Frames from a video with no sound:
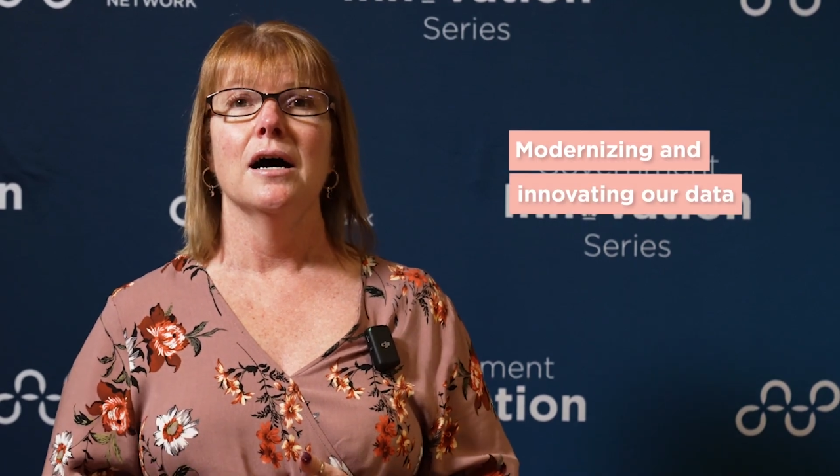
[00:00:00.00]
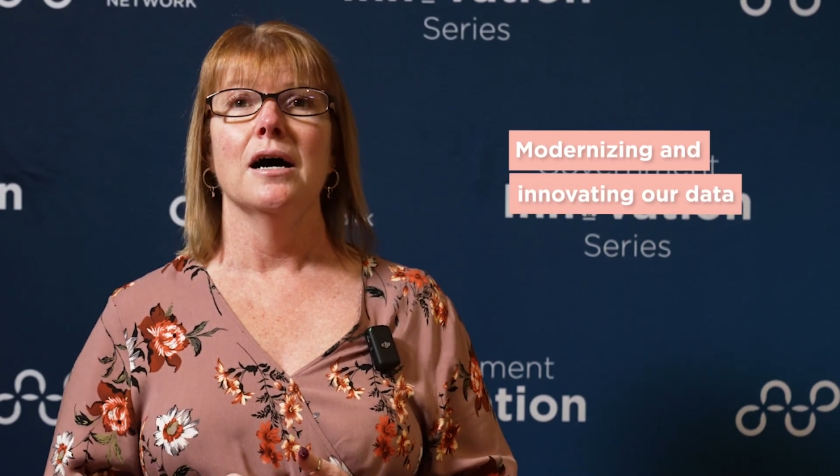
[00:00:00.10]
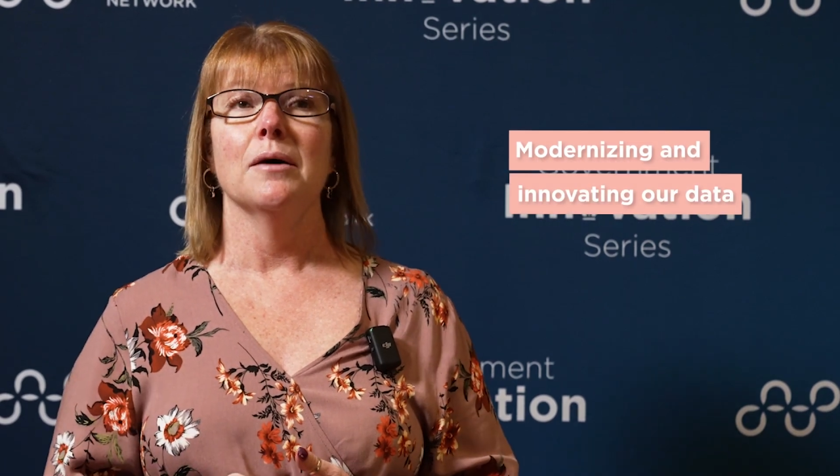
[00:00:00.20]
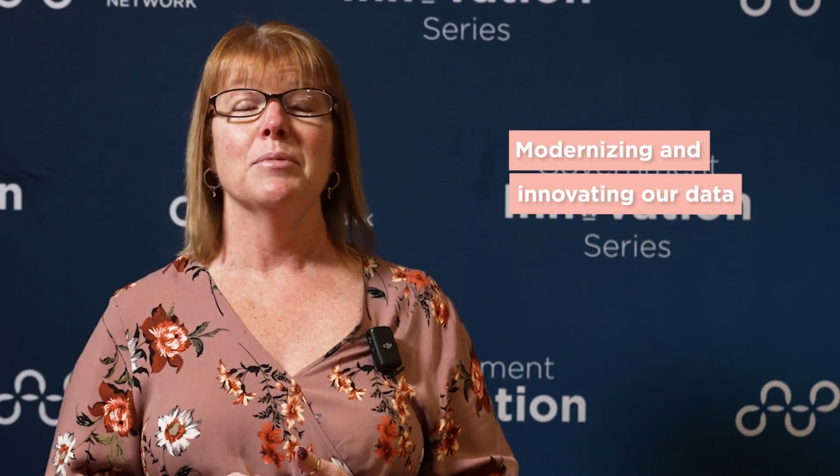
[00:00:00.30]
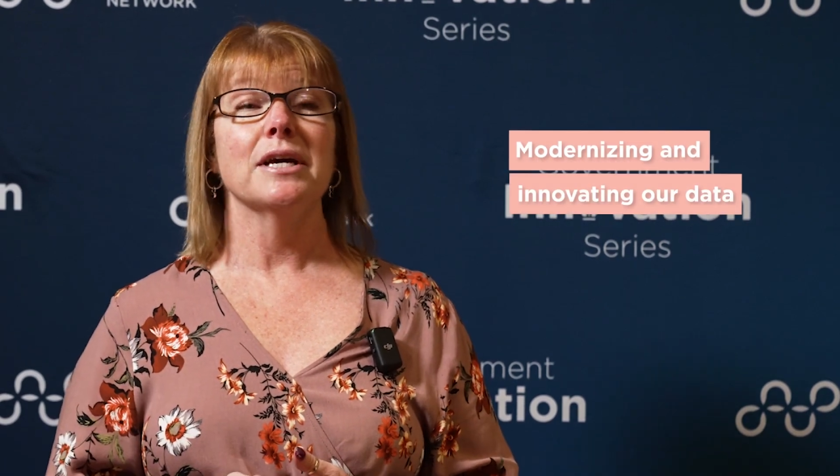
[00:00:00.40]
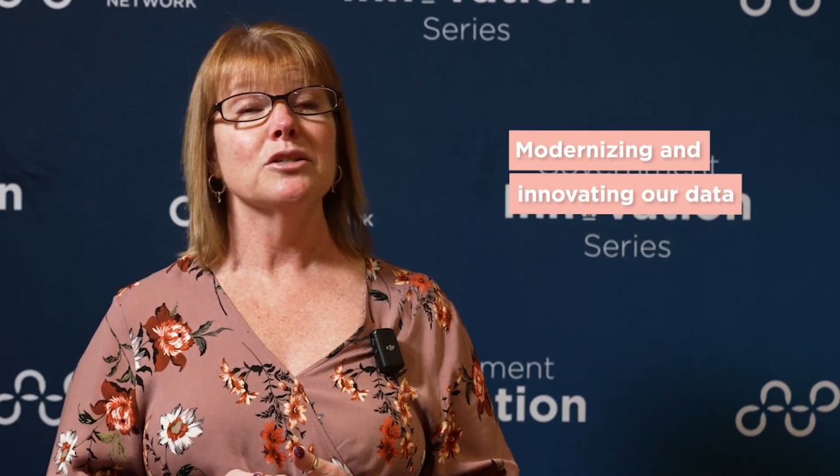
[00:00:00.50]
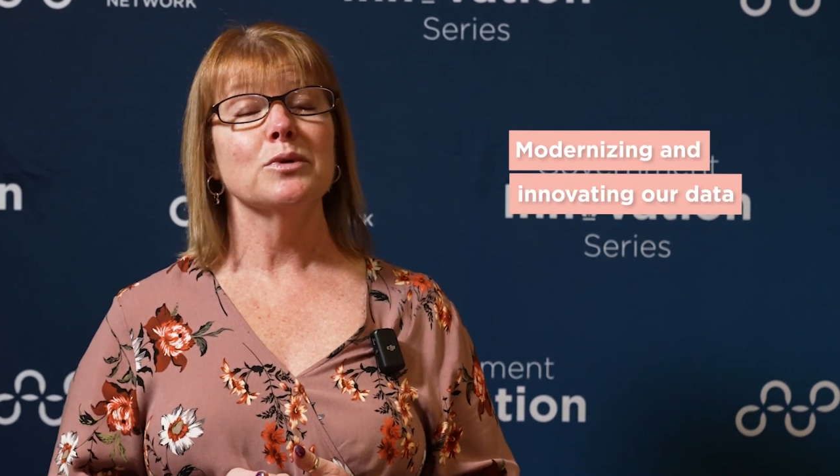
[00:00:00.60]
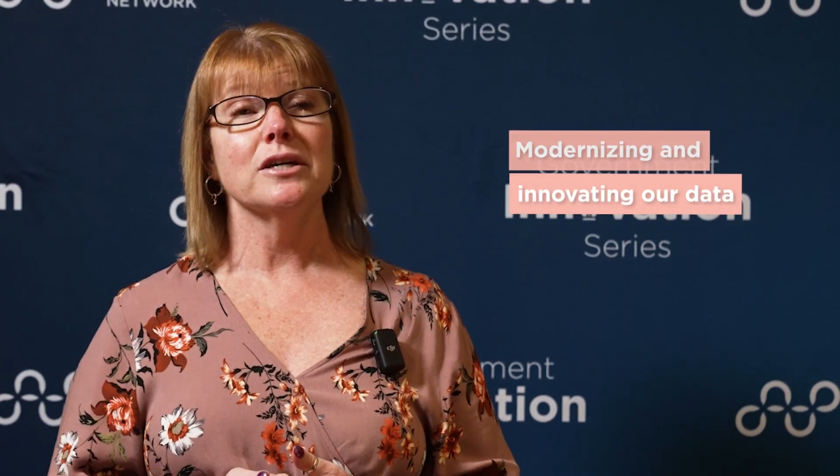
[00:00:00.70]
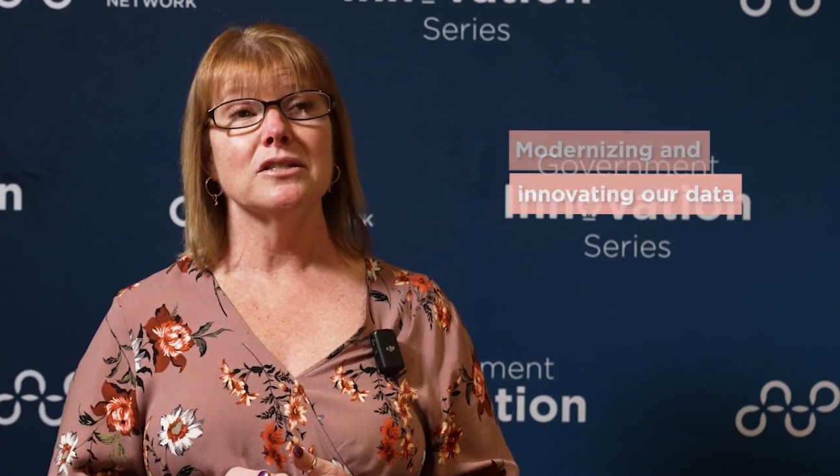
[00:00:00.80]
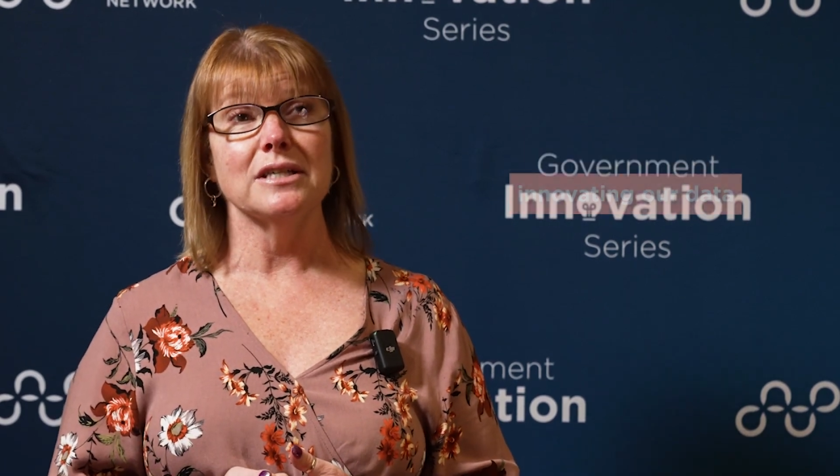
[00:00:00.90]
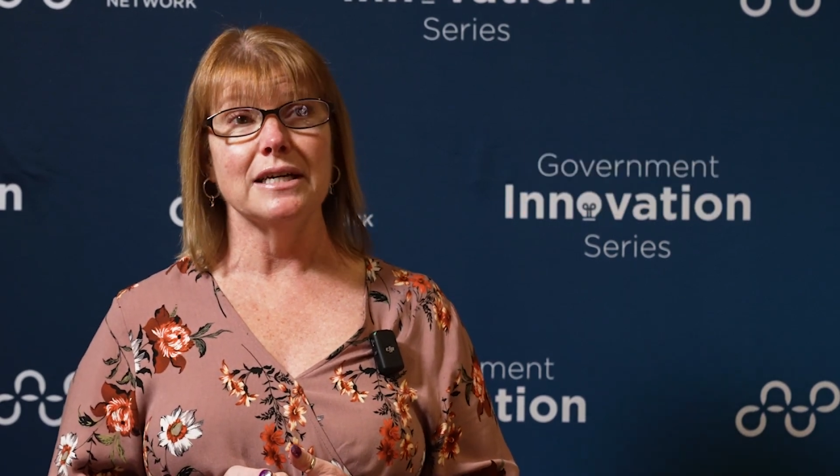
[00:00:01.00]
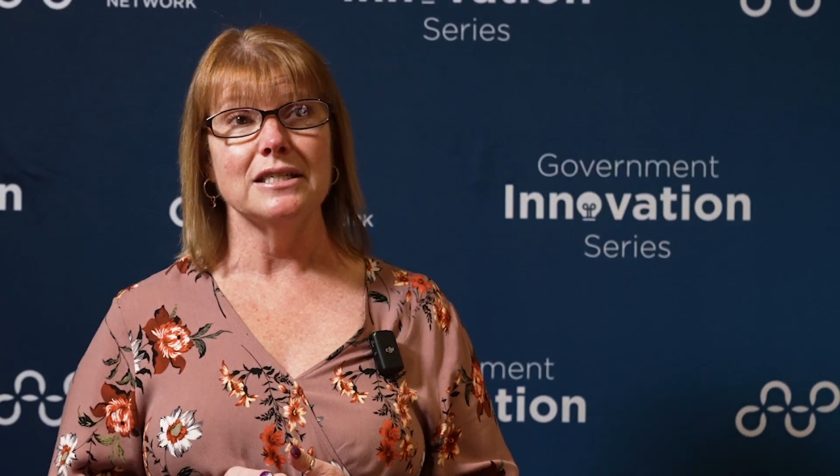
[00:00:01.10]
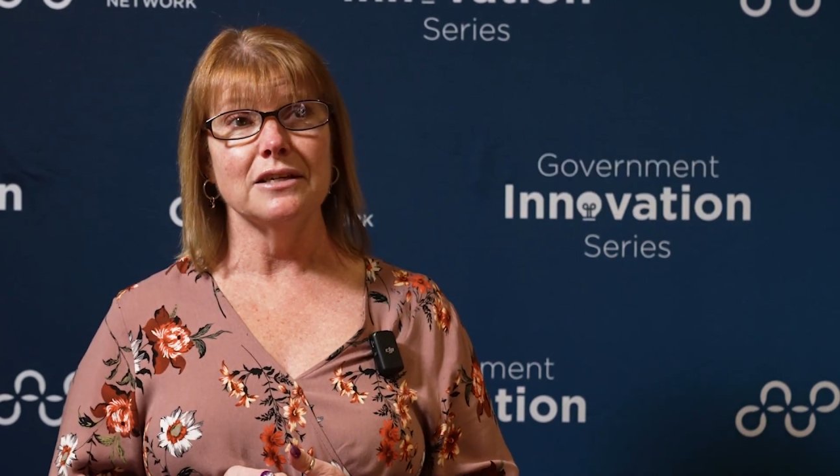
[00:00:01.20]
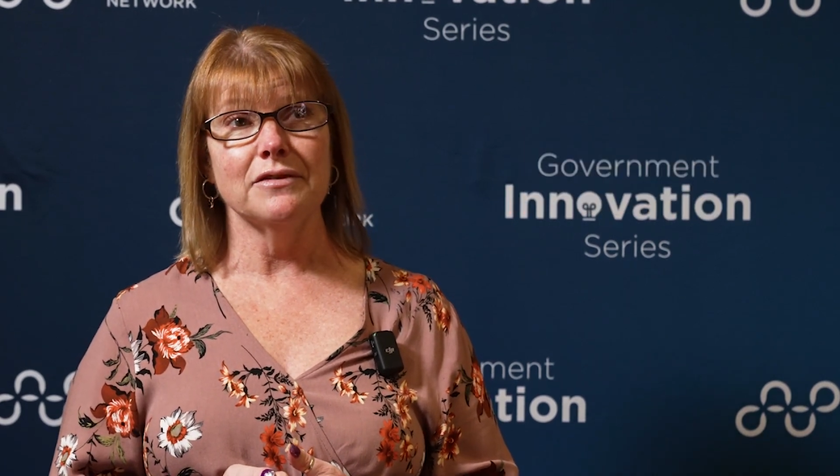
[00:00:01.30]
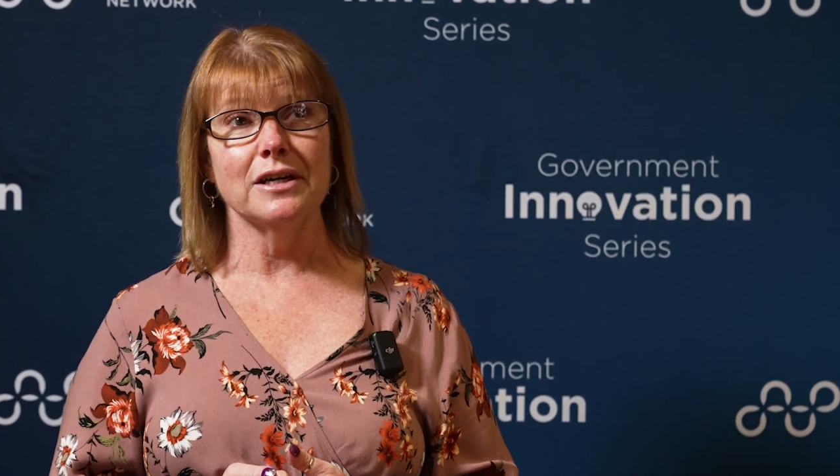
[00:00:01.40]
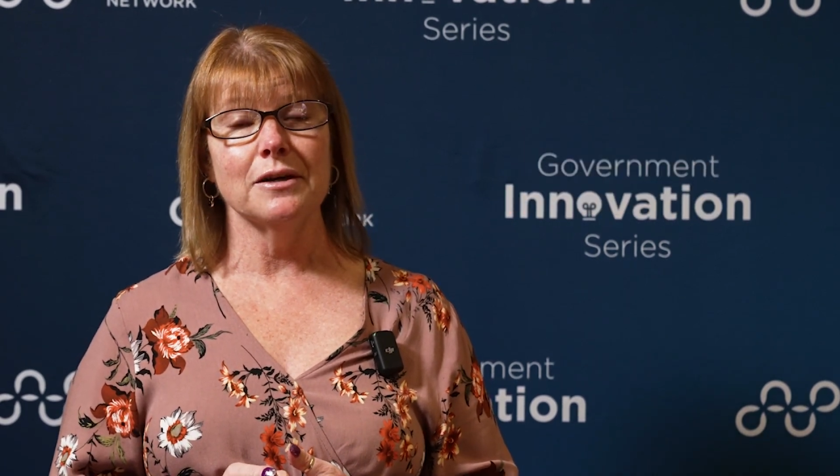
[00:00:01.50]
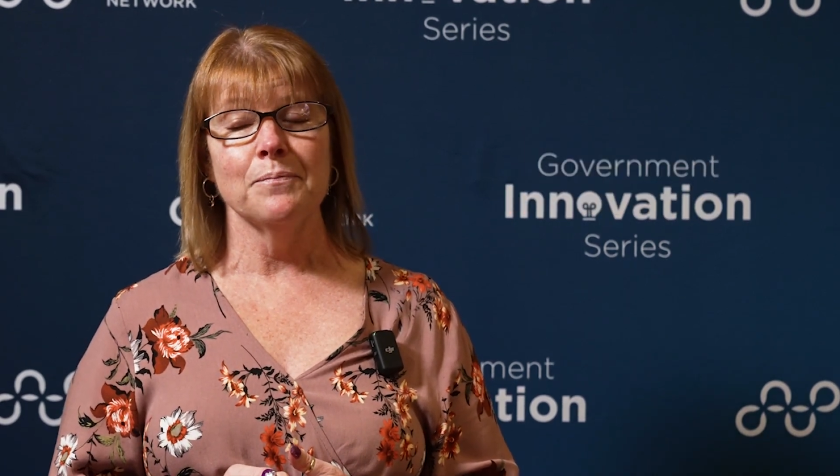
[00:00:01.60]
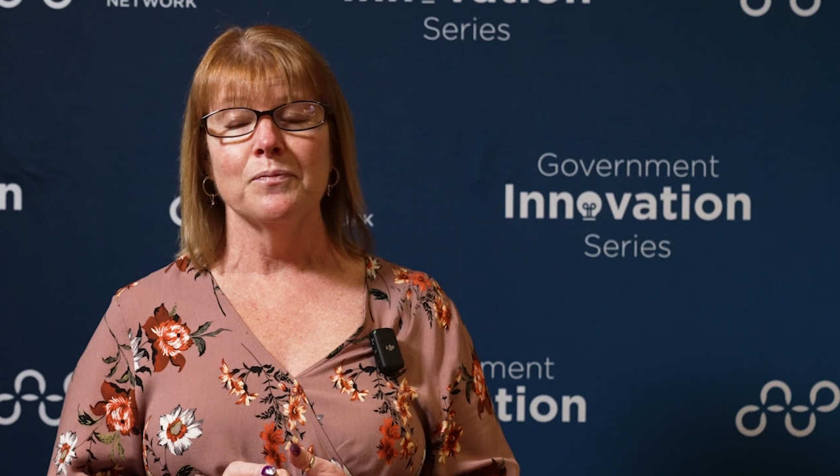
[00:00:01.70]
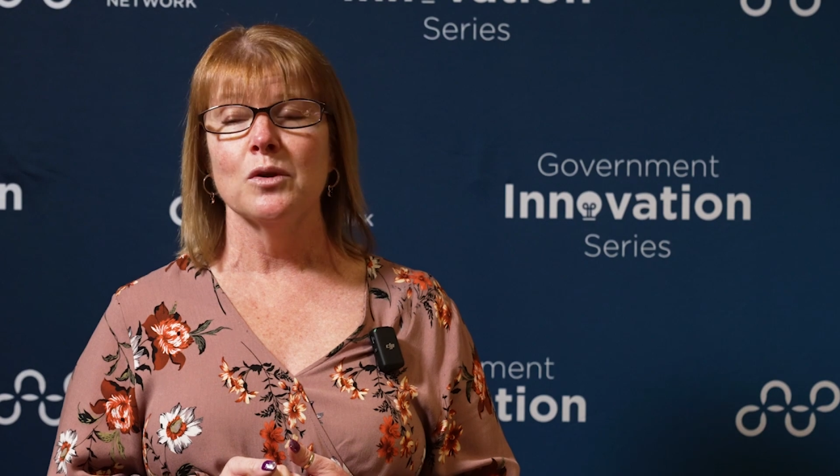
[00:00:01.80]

Um, because we are scientific,